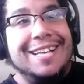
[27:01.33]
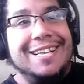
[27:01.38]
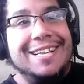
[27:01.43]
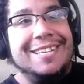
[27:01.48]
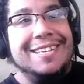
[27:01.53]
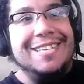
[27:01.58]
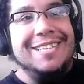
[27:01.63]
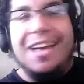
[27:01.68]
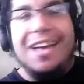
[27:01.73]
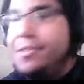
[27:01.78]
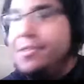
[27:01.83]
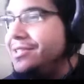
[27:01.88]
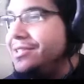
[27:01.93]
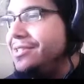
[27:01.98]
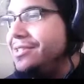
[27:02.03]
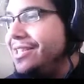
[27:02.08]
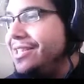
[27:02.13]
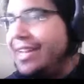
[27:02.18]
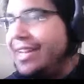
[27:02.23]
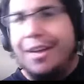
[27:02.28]
yeah, this is
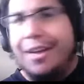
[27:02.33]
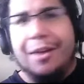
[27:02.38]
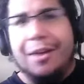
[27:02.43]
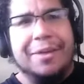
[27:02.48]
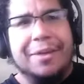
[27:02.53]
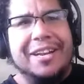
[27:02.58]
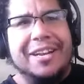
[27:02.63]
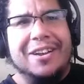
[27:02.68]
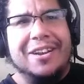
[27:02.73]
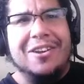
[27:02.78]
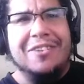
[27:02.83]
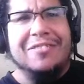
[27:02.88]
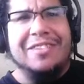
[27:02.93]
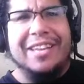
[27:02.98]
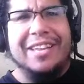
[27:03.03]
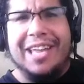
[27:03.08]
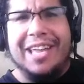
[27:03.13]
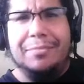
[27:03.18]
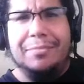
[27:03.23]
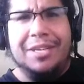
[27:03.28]
getting on my nerves. I
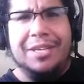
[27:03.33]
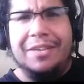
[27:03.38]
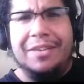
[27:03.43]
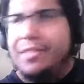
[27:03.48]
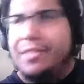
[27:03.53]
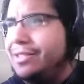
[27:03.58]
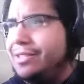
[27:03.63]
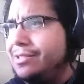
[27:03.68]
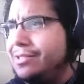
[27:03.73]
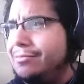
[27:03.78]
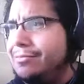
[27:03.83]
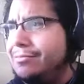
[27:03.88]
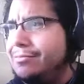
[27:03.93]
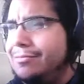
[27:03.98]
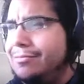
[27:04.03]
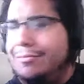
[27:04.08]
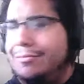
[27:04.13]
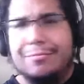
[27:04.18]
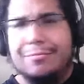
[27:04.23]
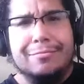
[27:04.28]
can't believe this.
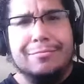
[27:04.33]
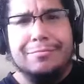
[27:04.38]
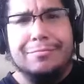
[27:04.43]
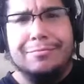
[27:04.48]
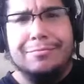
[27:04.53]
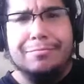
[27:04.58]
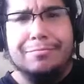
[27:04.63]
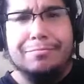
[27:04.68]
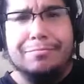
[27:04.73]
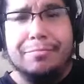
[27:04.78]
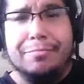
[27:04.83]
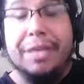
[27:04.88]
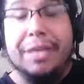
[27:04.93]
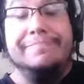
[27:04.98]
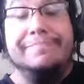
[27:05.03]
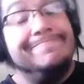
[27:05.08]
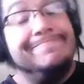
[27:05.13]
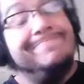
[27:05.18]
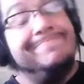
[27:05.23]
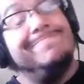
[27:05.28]
But
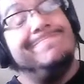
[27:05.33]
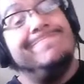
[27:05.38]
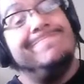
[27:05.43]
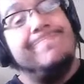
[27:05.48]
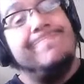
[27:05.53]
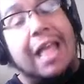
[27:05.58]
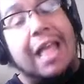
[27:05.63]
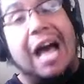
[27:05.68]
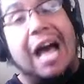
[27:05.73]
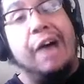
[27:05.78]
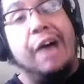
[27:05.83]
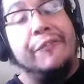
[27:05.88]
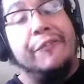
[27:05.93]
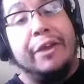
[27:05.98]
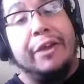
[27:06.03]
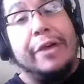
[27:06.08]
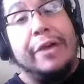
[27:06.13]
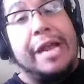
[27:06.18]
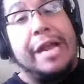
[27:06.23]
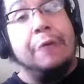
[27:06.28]
I'll
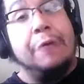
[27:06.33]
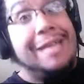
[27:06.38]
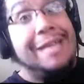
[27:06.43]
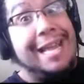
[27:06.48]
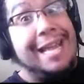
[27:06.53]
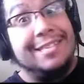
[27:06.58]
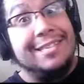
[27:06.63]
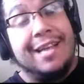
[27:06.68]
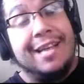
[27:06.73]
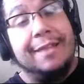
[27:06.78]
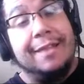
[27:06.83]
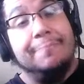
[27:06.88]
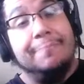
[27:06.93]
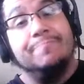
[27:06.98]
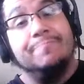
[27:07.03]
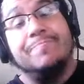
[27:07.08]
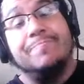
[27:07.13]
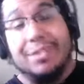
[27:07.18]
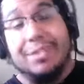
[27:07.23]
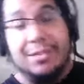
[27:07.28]
figure it out next time.
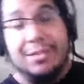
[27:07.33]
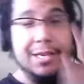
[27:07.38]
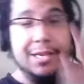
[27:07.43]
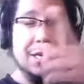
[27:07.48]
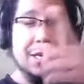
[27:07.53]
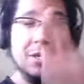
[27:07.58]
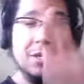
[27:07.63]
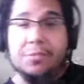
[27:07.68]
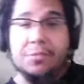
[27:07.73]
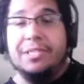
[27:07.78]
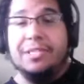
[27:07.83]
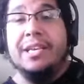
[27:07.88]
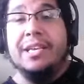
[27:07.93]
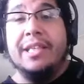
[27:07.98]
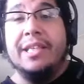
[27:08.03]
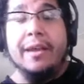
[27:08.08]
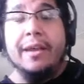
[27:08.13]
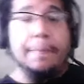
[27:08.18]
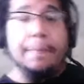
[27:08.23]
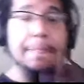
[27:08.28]
Hope to see you
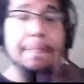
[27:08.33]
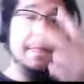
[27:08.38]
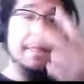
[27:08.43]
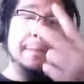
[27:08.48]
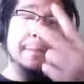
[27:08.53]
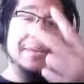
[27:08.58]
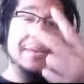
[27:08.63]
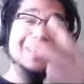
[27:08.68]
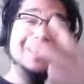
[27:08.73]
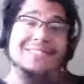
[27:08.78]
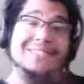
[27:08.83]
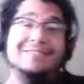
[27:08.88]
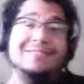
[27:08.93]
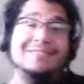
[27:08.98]
there. Peace.